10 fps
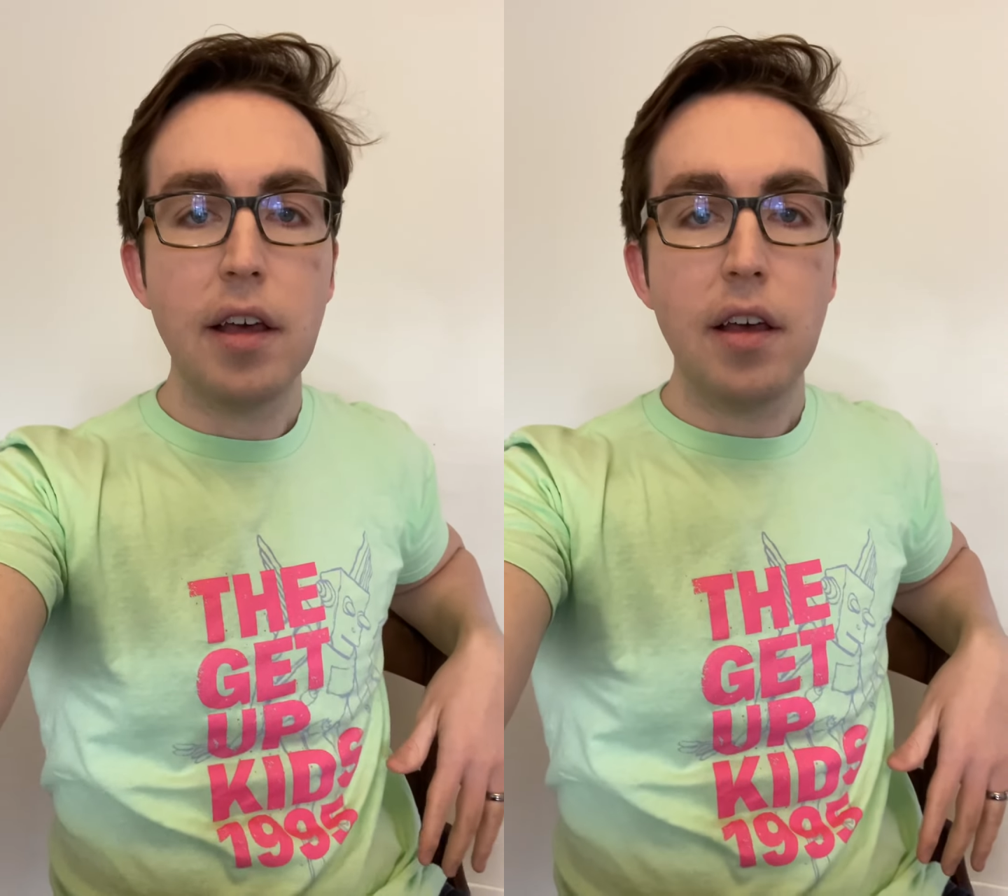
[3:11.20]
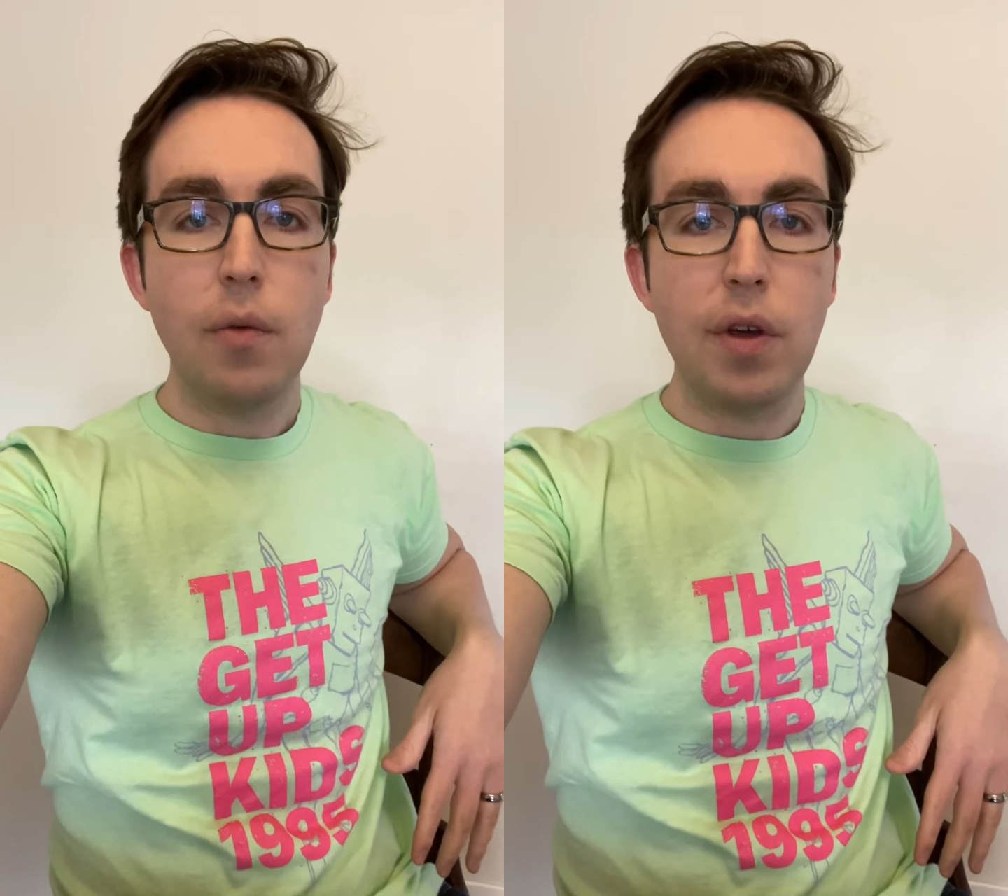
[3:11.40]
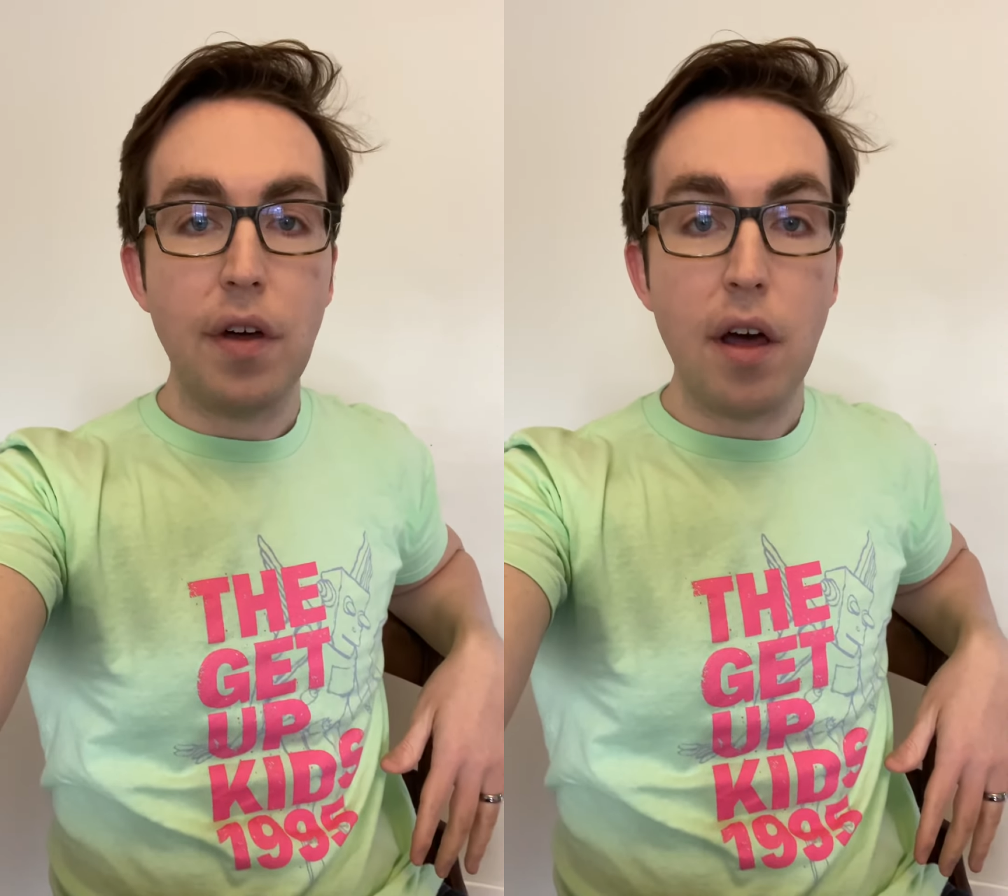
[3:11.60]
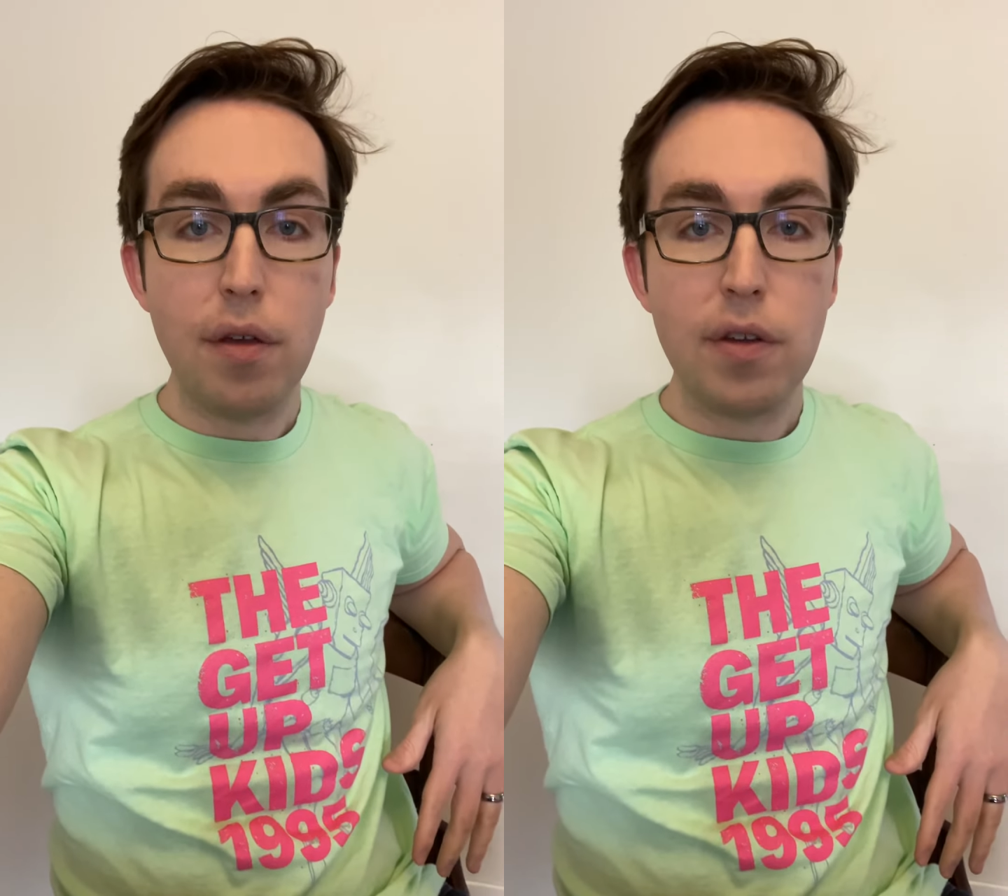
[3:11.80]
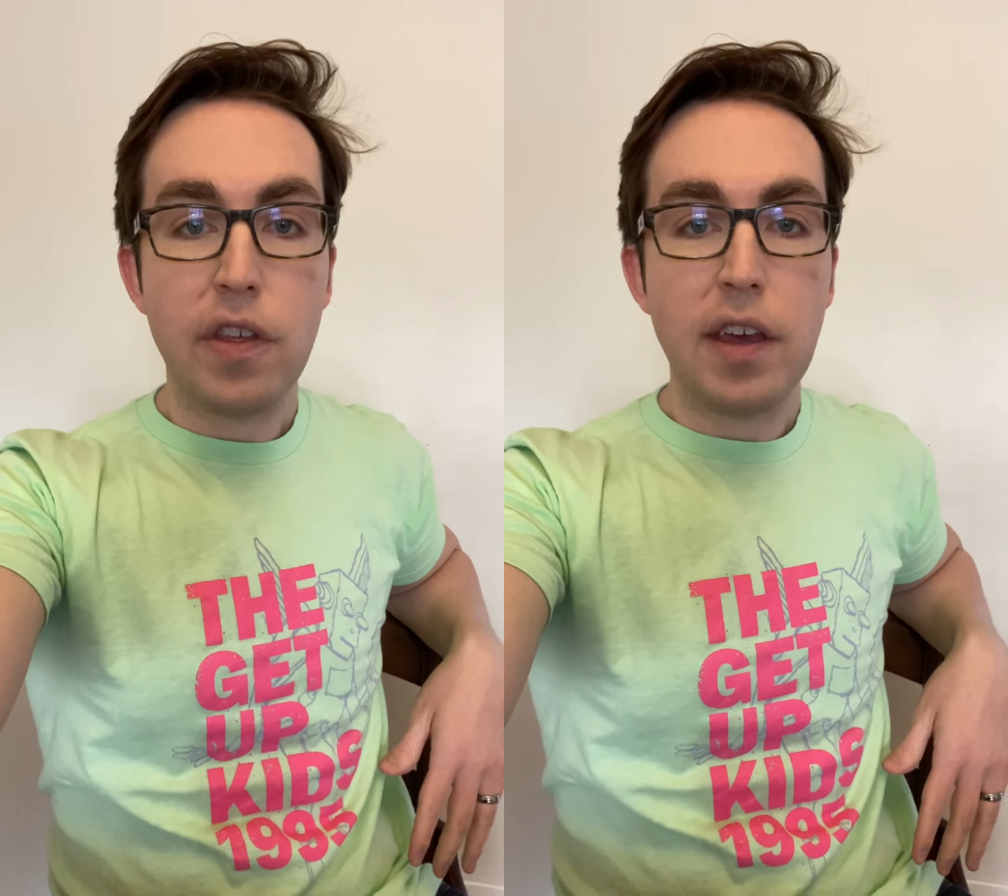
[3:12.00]
with
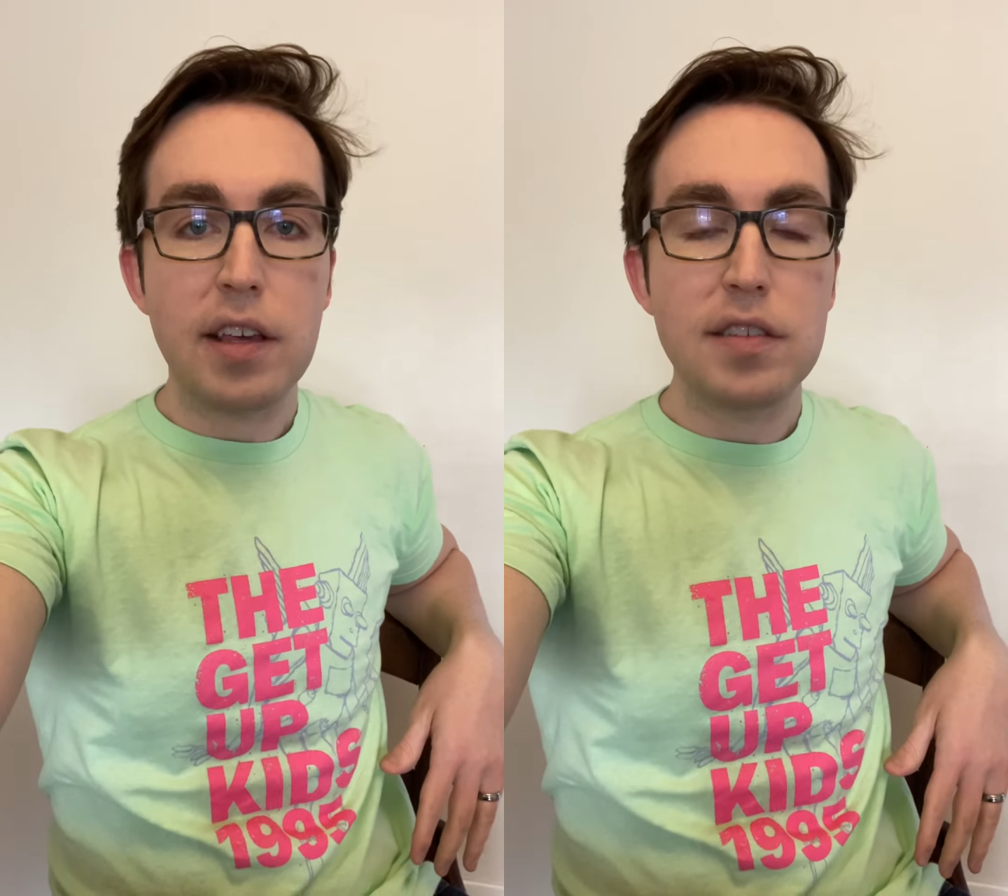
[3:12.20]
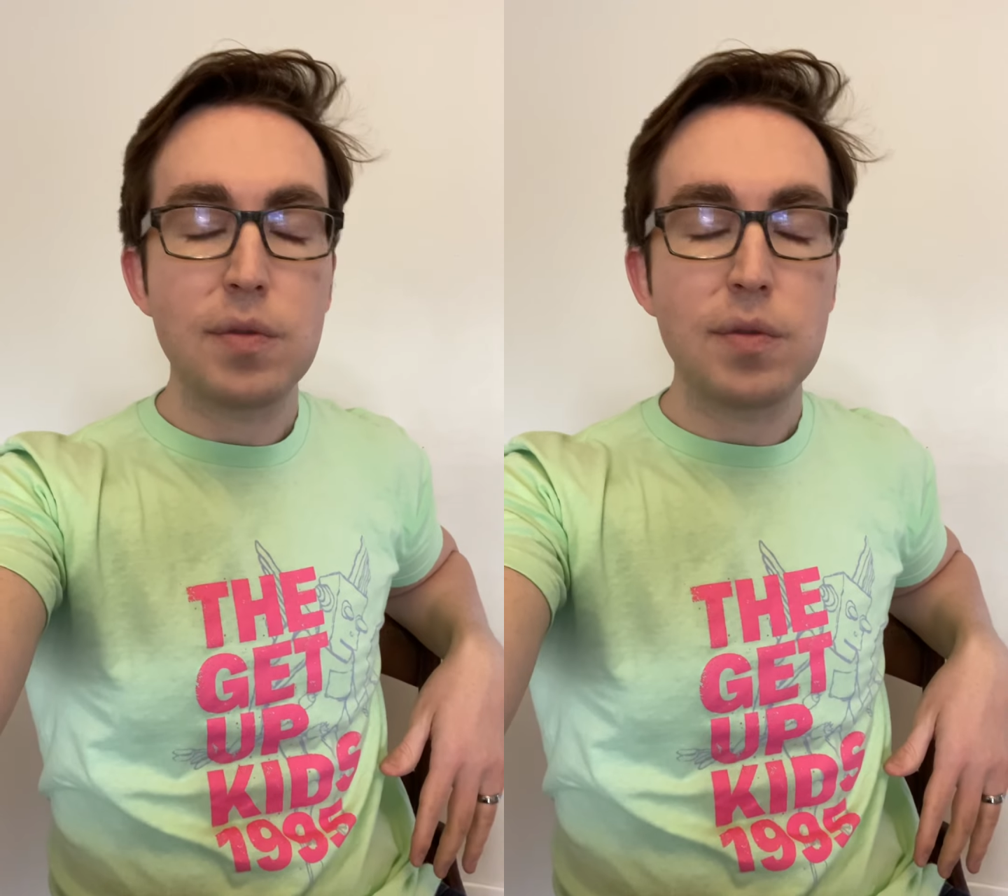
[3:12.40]
other things.